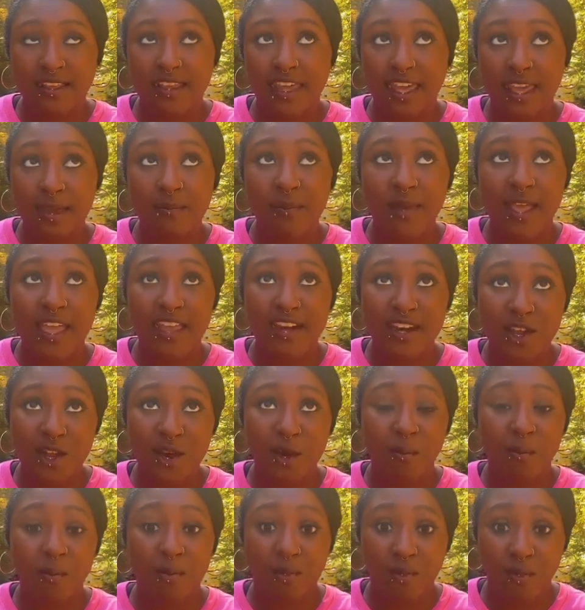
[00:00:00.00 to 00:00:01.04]
in your
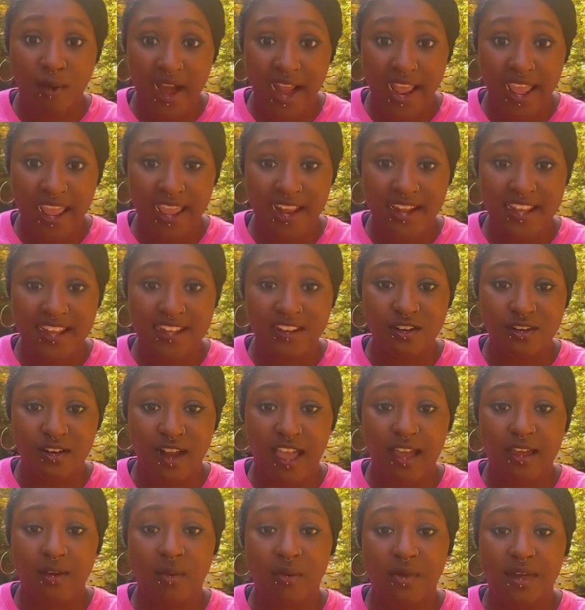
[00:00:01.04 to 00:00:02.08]
brain, and you're not
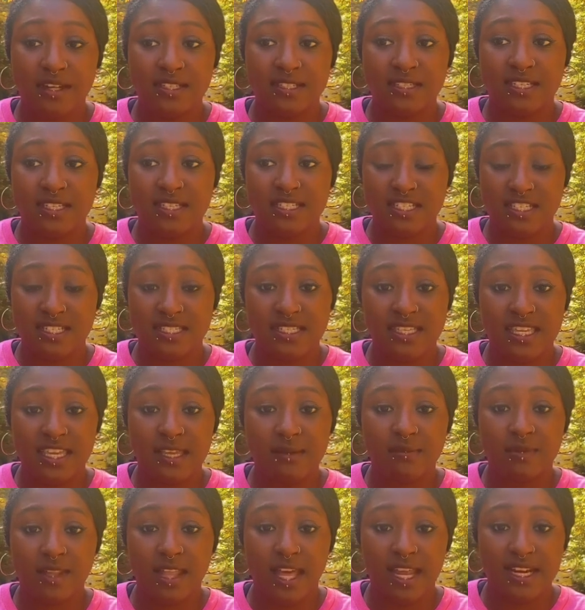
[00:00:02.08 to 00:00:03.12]
going to just keep
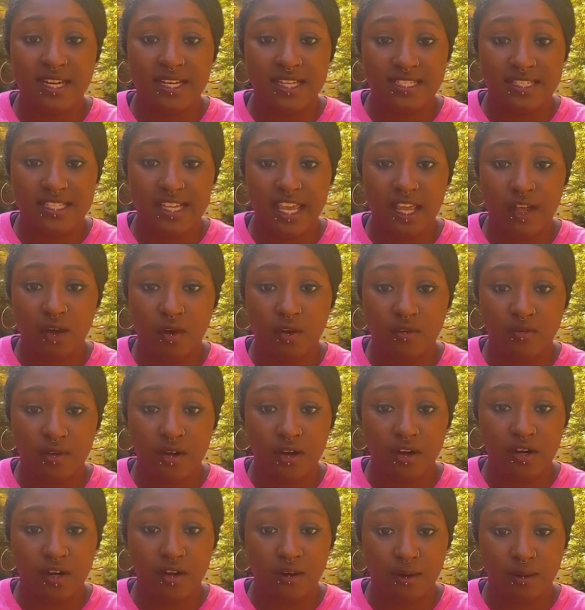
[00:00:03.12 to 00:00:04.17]
letting it take over
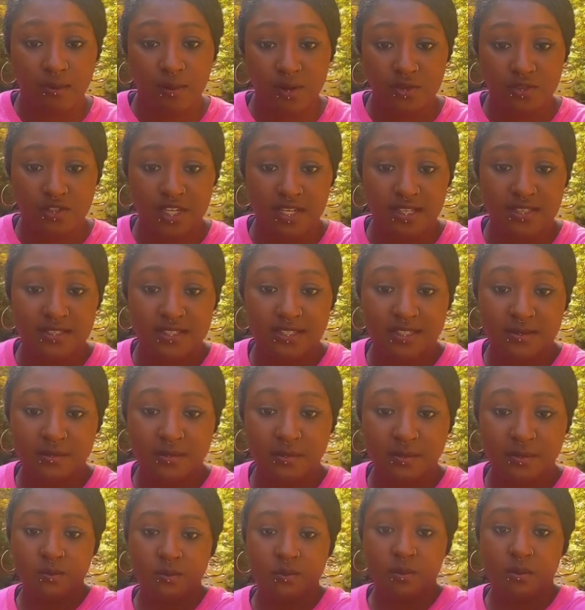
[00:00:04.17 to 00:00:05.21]
your emotions.
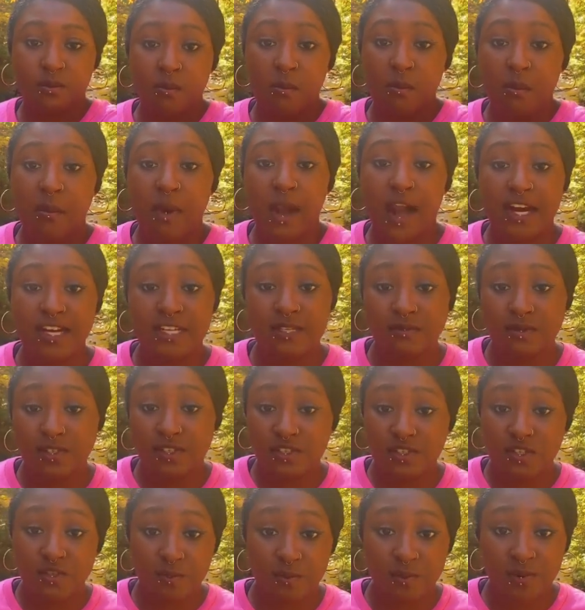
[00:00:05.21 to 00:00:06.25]
I am
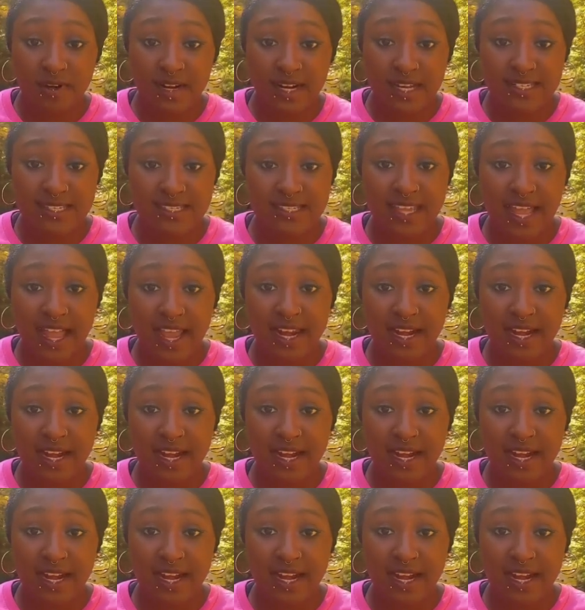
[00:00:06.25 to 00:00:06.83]
super excited